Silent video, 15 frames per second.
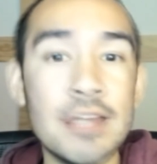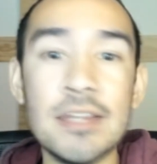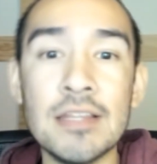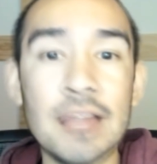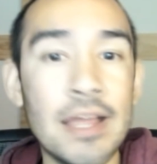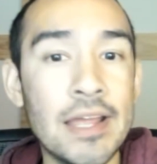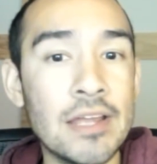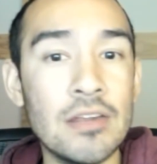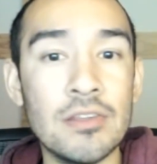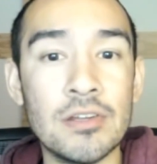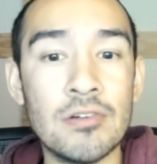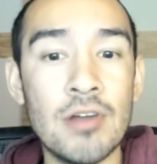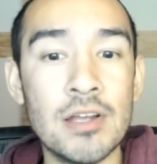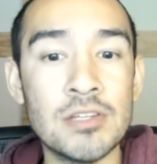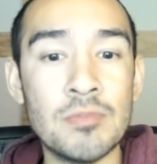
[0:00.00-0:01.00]
I didn't like it on the
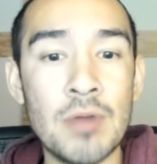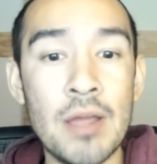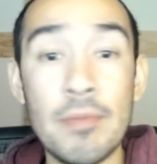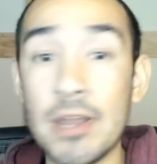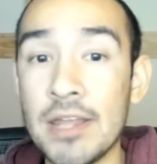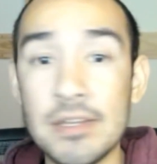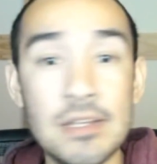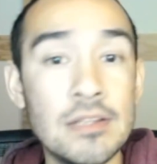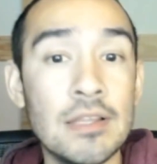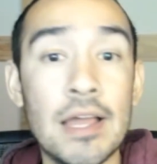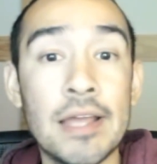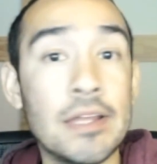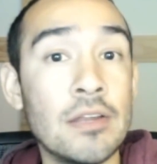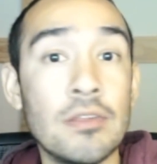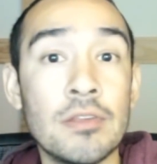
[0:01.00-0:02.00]
Crux Prime, and I didn't
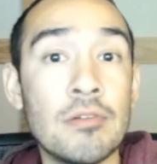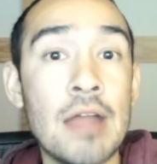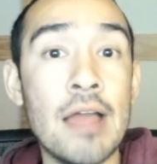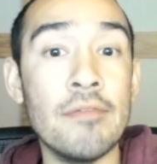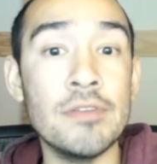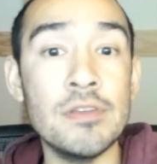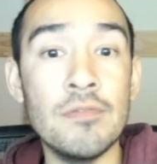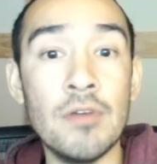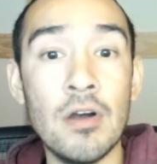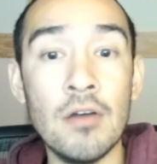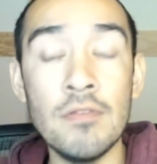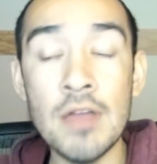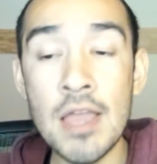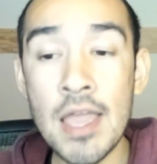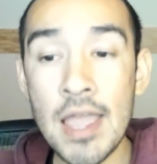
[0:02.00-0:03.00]
like it on the Gravity
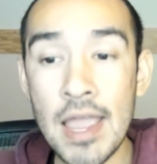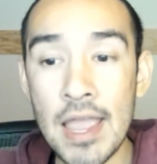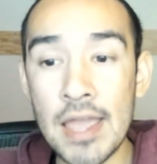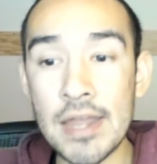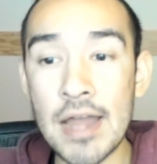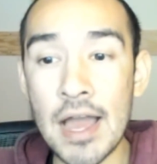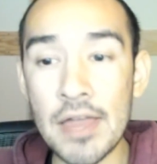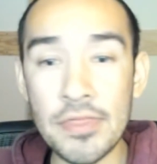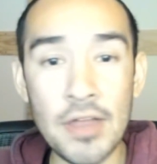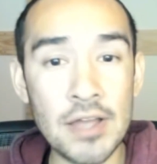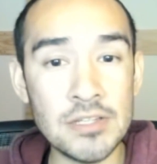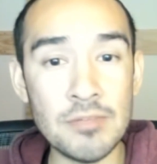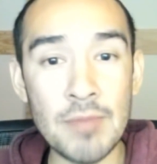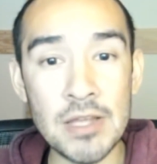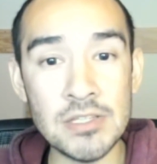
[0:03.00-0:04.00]
Evolve. And I
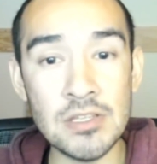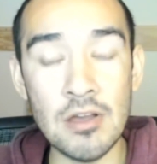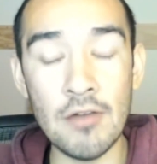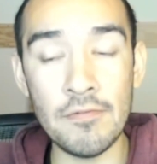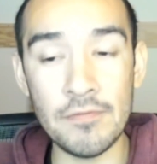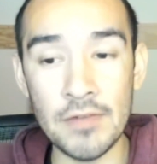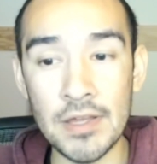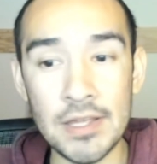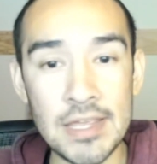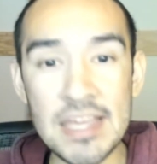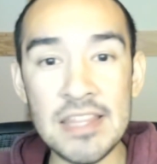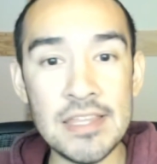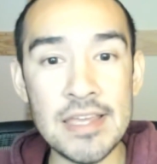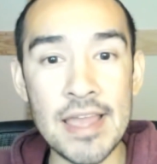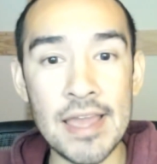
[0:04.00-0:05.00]
thought to myself
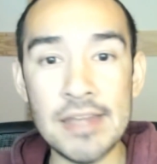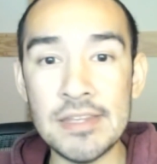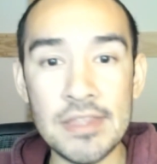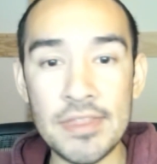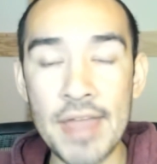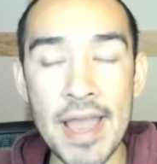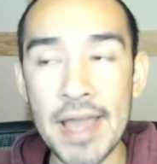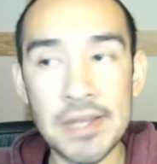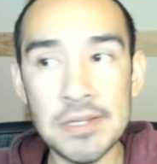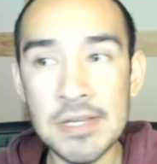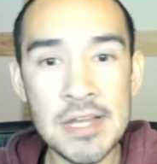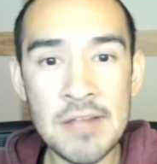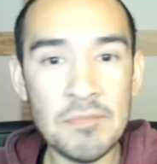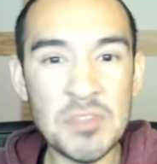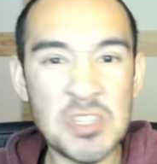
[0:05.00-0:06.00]
in the end that
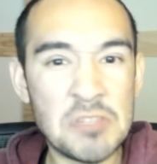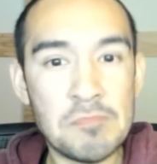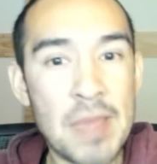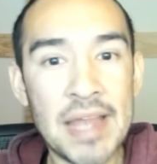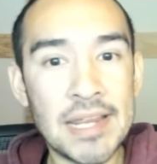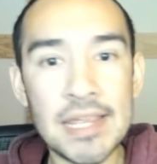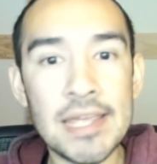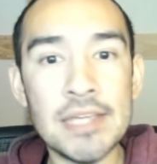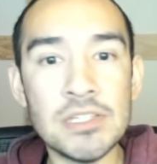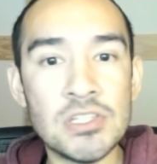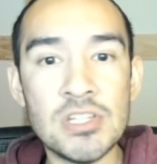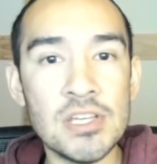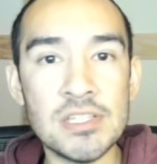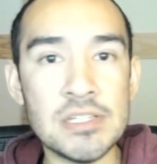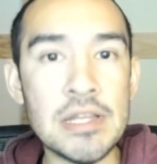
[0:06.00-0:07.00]
spec is
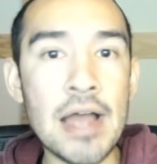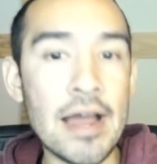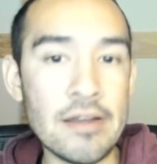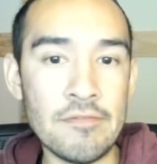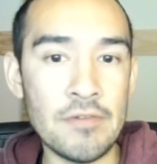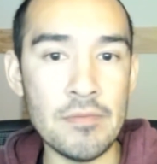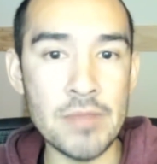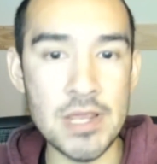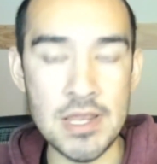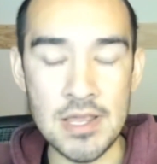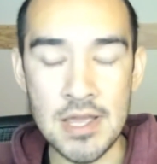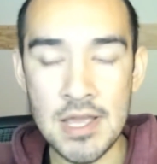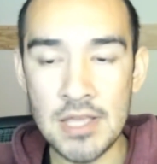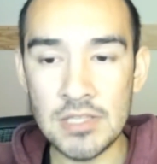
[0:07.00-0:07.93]
just not for me.